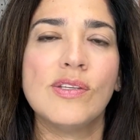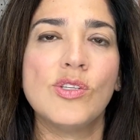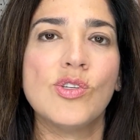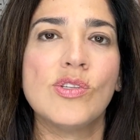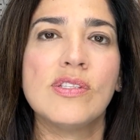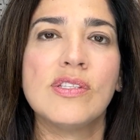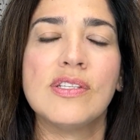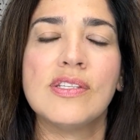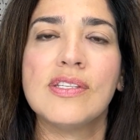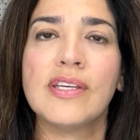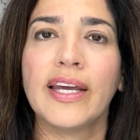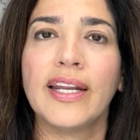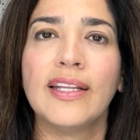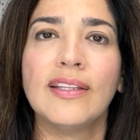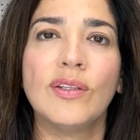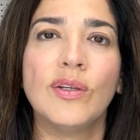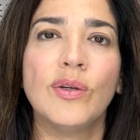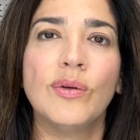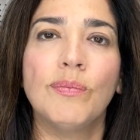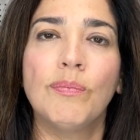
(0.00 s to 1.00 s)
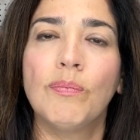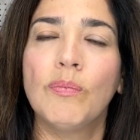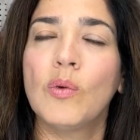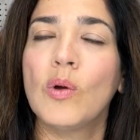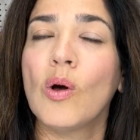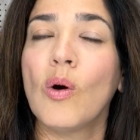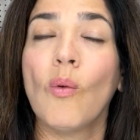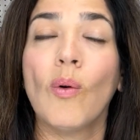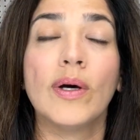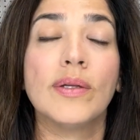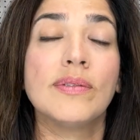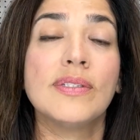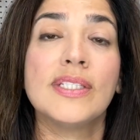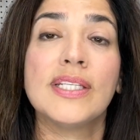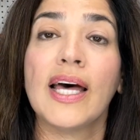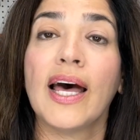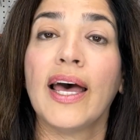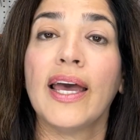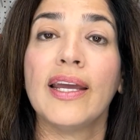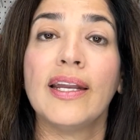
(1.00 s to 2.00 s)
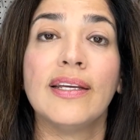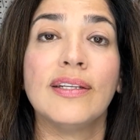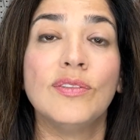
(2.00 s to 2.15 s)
just decided to go outside,